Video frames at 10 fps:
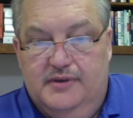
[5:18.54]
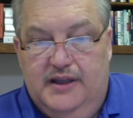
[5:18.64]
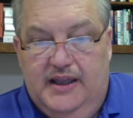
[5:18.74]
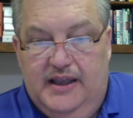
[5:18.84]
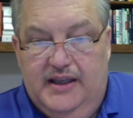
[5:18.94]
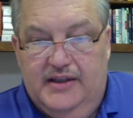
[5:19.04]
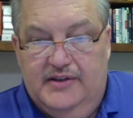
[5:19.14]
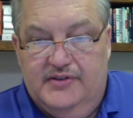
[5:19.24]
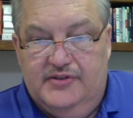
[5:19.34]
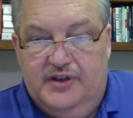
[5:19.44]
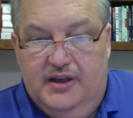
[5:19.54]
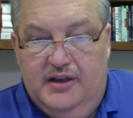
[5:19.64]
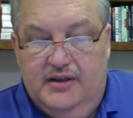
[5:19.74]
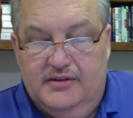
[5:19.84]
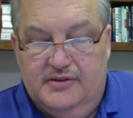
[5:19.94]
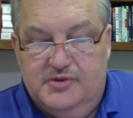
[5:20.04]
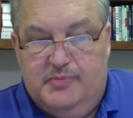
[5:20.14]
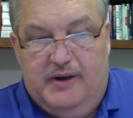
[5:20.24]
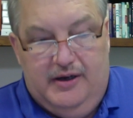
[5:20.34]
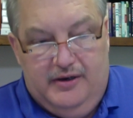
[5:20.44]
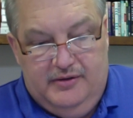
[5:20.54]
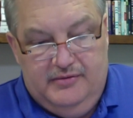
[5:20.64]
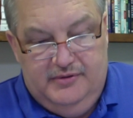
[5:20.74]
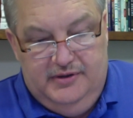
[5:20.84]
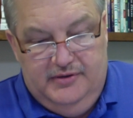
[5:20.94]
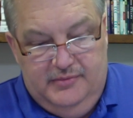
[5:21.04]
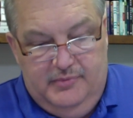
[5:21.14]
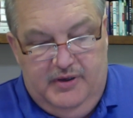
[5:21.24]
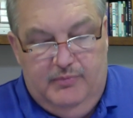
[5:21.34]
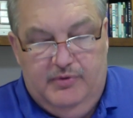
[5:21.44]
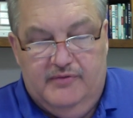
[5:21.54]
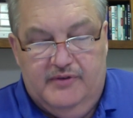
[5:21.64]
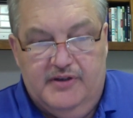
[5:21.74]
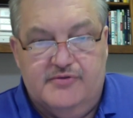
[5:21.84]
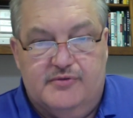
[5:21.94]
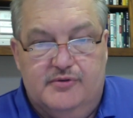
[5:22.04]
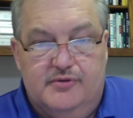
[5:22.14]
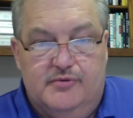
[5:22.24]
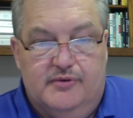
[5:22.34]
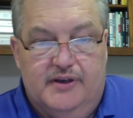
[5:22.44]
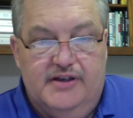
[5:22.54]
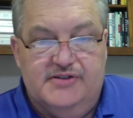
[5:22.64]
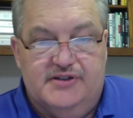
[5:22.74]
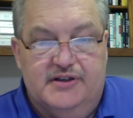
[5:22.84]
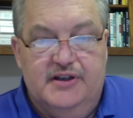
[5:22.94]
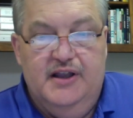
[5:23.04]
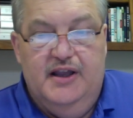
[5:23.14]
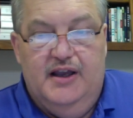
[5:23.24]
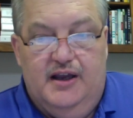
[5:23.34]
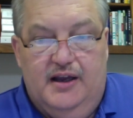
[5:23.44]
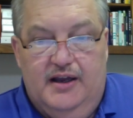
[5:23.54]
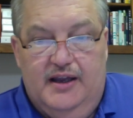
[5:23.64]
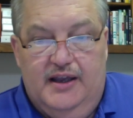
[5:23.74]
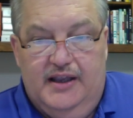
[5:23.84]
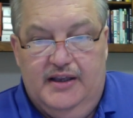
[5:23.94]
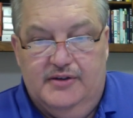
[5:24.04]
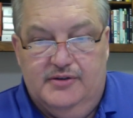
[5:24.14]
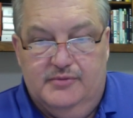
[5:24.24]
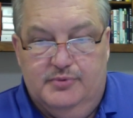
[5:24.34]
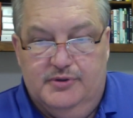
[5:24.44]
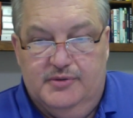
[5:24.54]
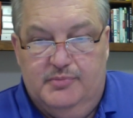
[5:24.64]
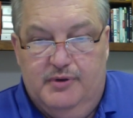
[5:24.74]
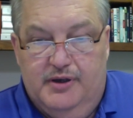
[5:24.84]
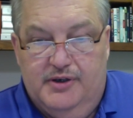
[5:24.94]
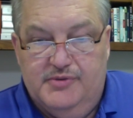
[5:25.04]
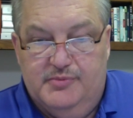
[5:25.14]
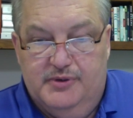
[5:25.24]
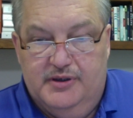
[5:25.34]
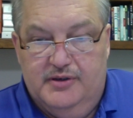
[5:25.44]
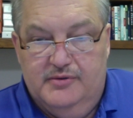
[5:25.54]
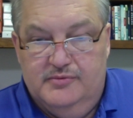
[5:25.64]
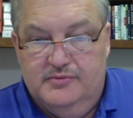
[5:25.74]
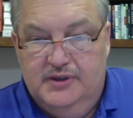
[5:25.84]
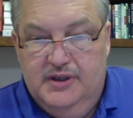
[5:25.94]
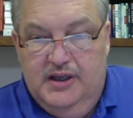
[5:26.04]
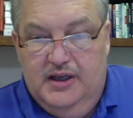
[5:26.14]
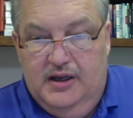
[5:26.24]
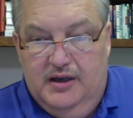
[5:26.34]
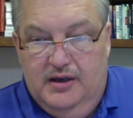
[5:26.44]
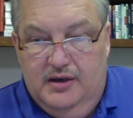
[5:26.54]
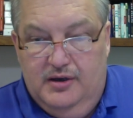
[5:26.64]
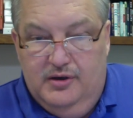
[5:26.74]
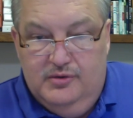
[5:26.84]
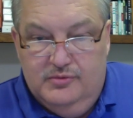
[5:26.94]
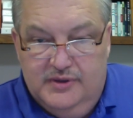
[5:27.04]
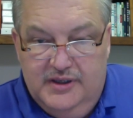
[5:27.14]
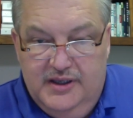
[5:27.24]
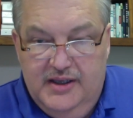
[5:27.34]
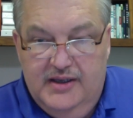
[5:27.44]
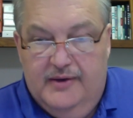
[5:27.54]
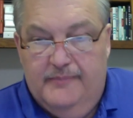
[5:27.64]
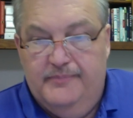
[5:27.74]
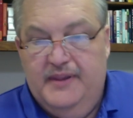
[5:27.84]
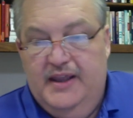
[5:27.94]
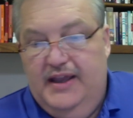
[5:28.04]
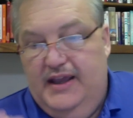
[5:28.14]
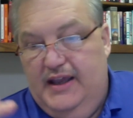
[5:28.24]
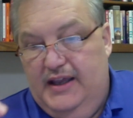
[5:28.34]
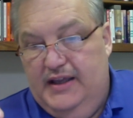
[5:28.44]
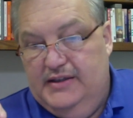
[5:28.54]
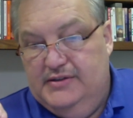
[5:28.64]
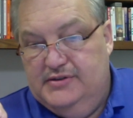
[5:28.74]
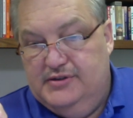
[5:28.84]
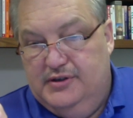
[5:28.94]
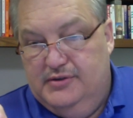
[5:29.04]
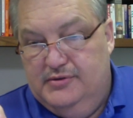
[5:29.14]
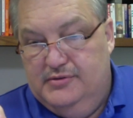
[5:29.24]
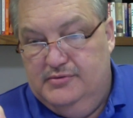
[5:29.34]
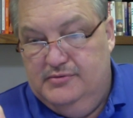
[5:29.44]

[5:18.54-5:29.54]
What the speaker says: to spare, you know, the people of Israel who were innocent, and to put the punishment on him. And so